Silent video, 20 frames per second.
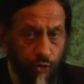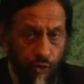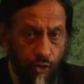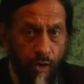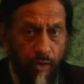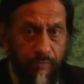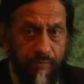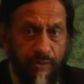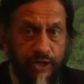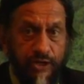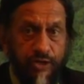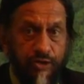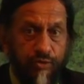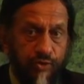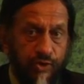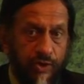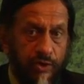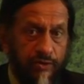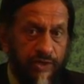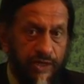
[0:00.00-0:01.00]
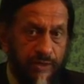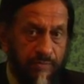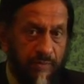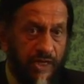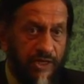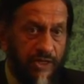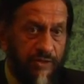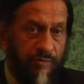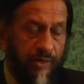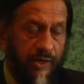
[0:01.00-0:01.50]
corporate social
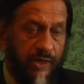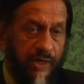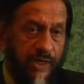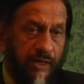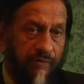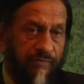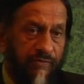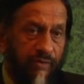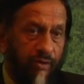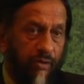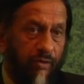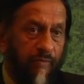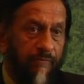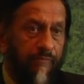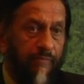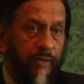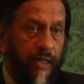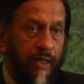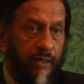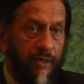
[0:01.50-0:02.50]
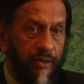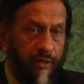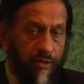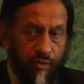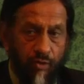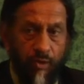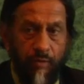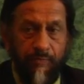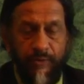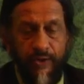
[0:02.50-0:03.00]
responsibility for the
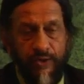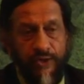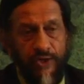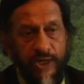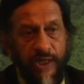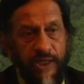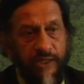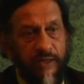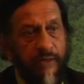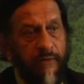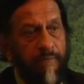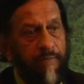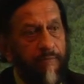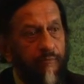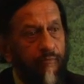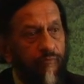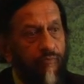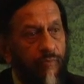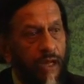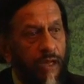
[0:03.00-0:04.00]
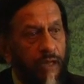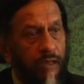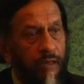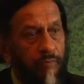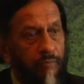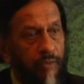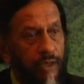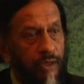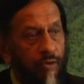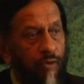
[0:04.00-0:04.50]
corporate sector,
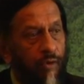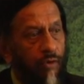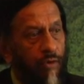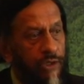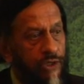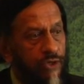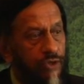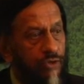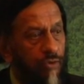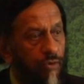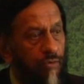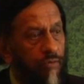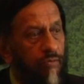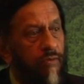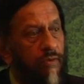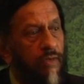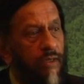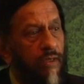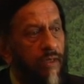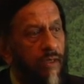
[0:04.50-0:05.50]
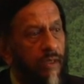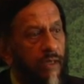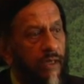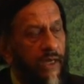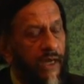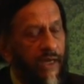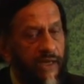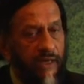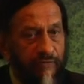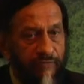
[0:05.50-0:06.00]
but also
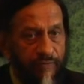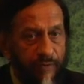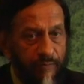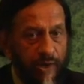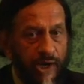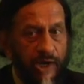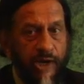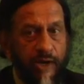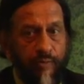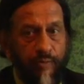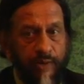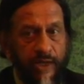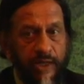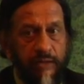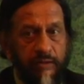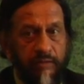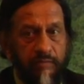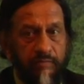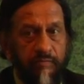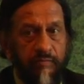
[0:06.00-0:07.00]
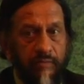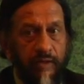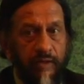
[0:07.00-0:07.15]
getting familiar with